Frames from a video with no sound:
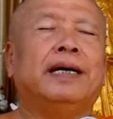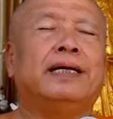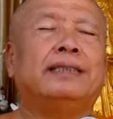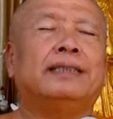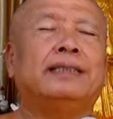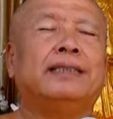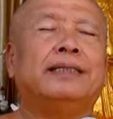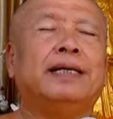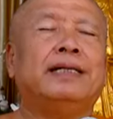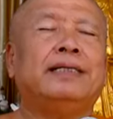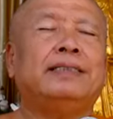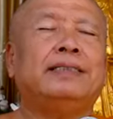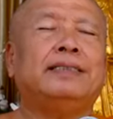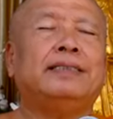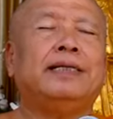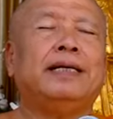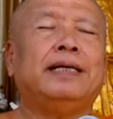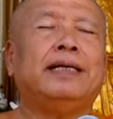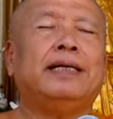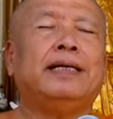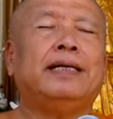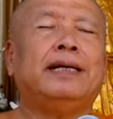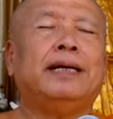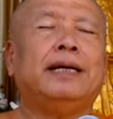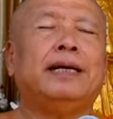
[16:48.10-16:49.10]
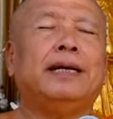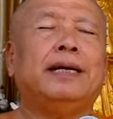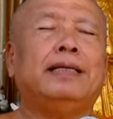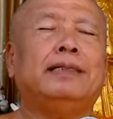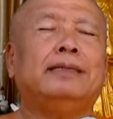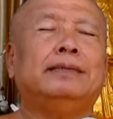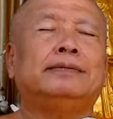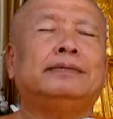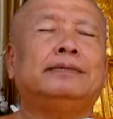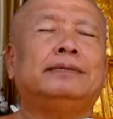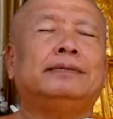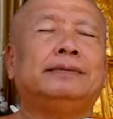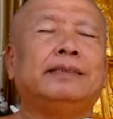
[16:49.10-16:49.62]
Attention and
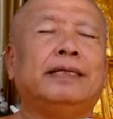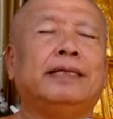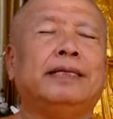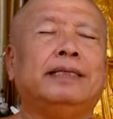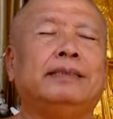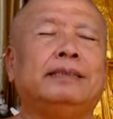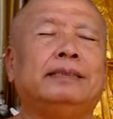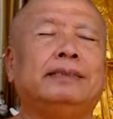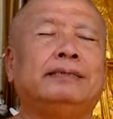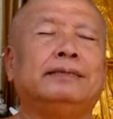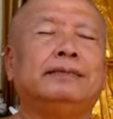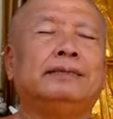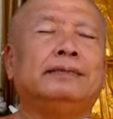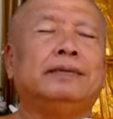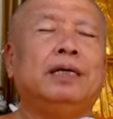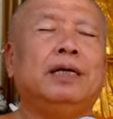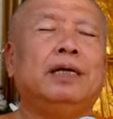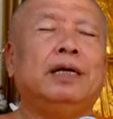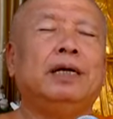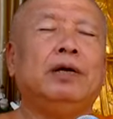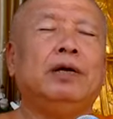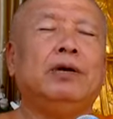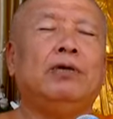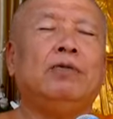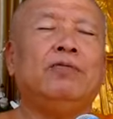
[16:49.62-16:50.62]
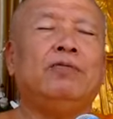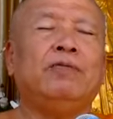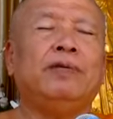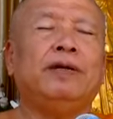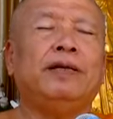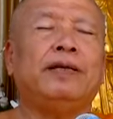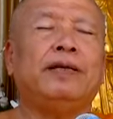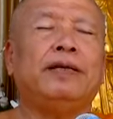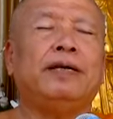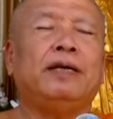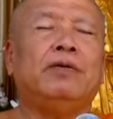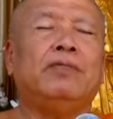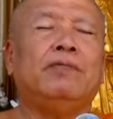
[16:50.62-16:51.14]
sense with
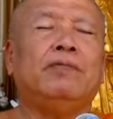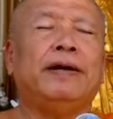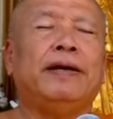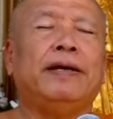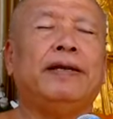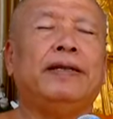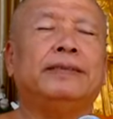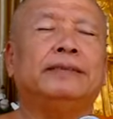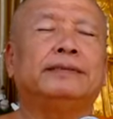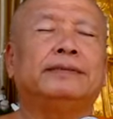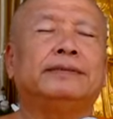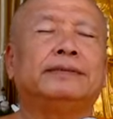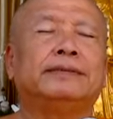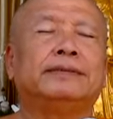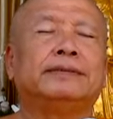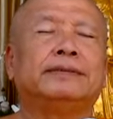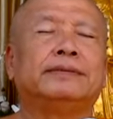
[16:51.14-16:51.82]
awareness.